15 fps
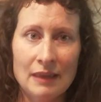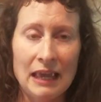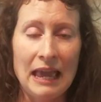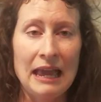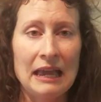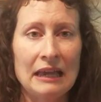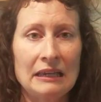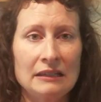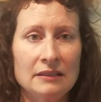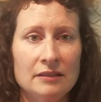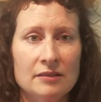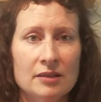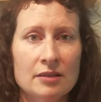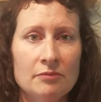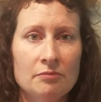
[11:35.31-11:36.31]
And
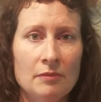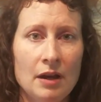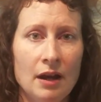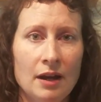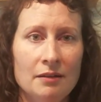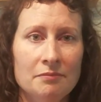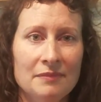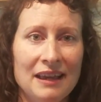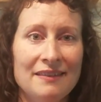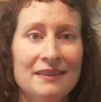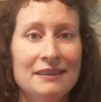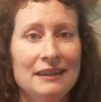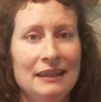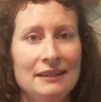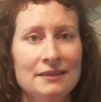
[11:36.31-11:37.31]
the
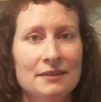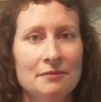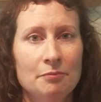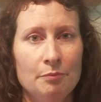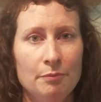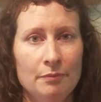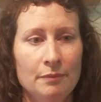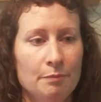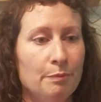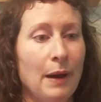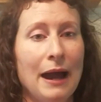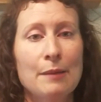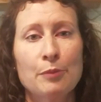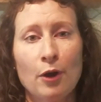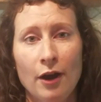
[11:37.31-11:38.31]
neat
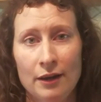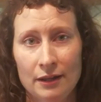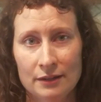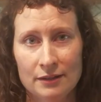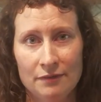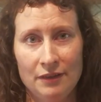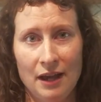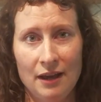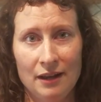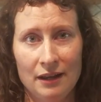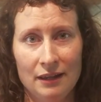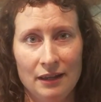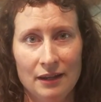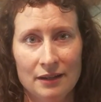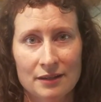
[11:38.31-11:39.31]
byproduct of that, I
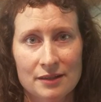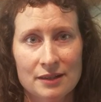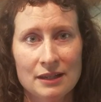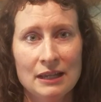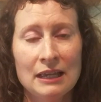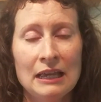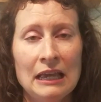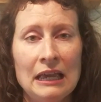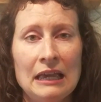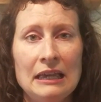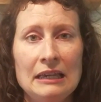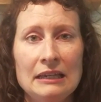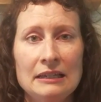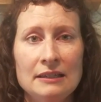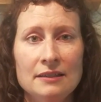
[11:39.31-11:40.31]
guess,
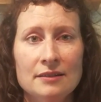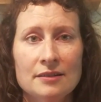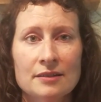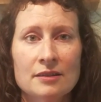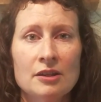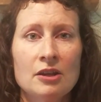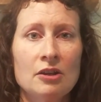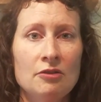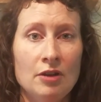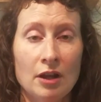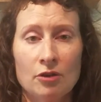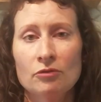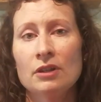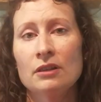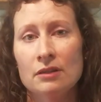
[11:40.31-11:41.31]
is not
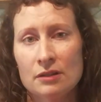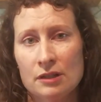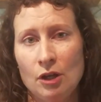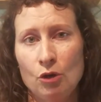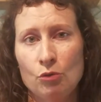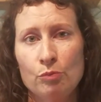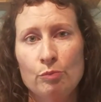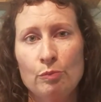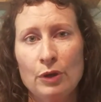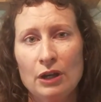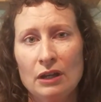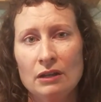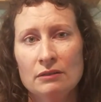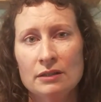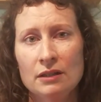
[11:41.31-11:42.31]
only the soap,
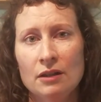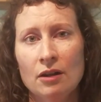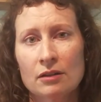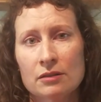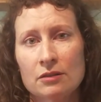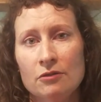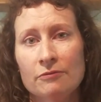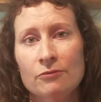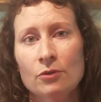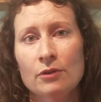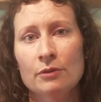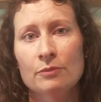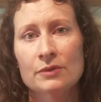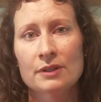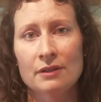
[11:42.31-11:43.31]
but it also
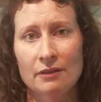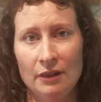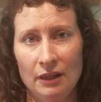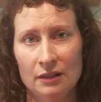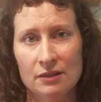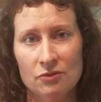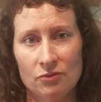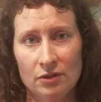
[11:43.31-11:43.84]
forms glycerin.